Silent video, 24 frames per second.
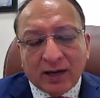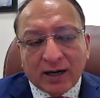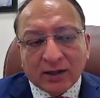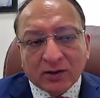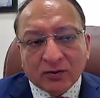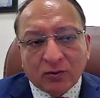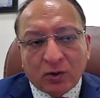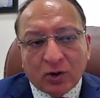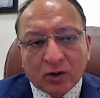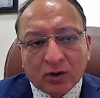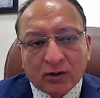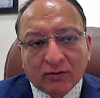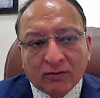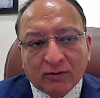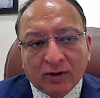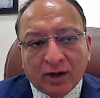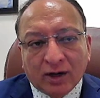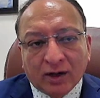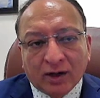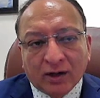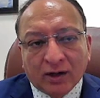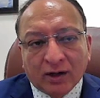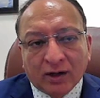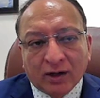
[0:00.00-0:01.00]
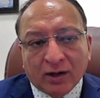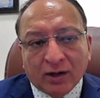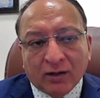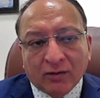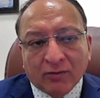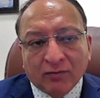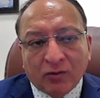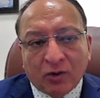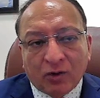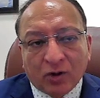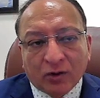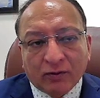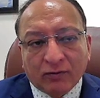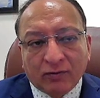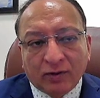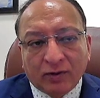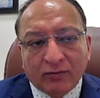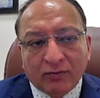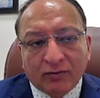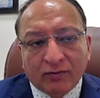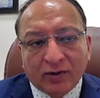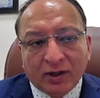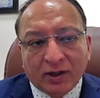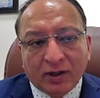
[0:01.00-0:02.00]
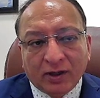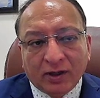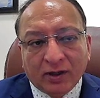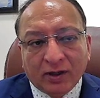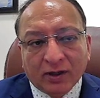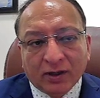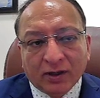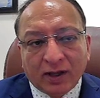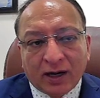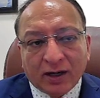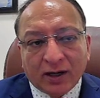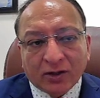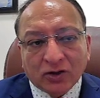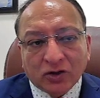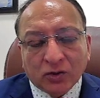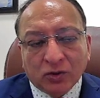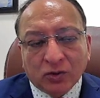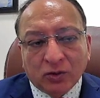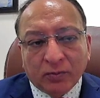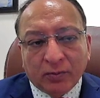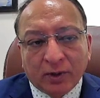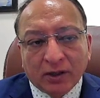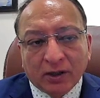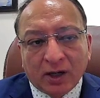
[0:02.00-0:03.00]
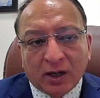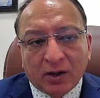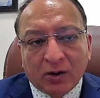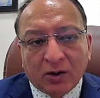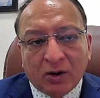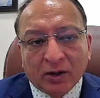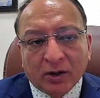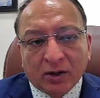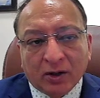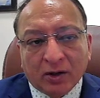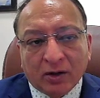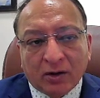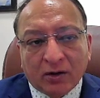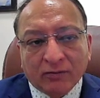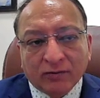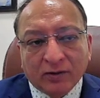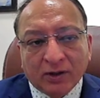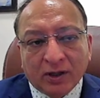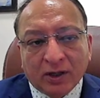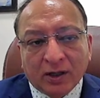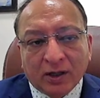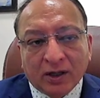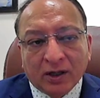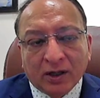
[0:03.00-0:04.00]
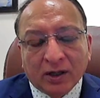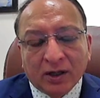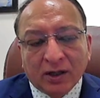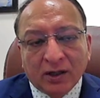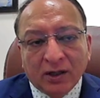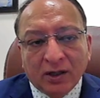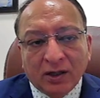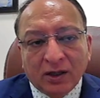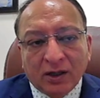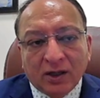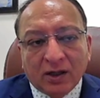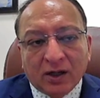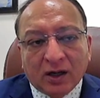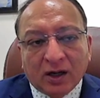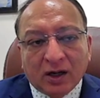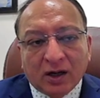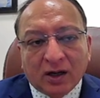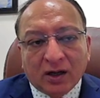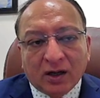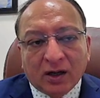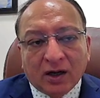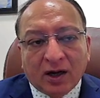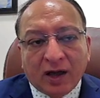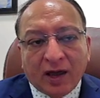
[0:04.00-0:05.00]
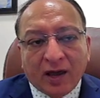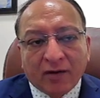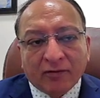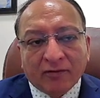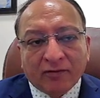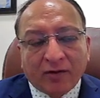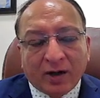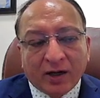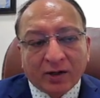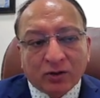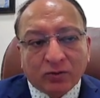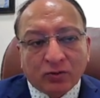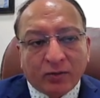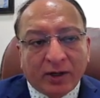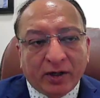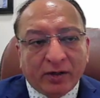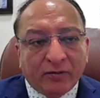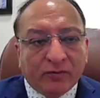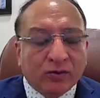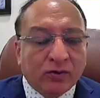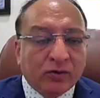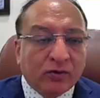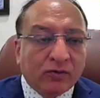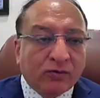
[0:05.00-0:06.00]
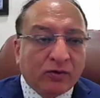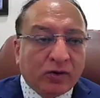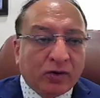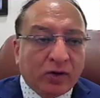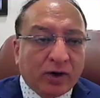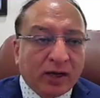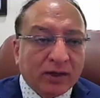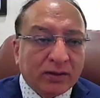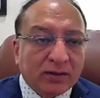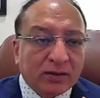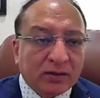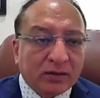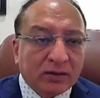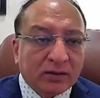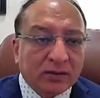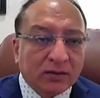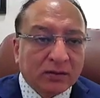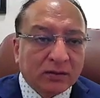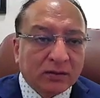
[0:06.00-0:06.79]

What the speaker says: what we feel that should be the order of the FY24 for us.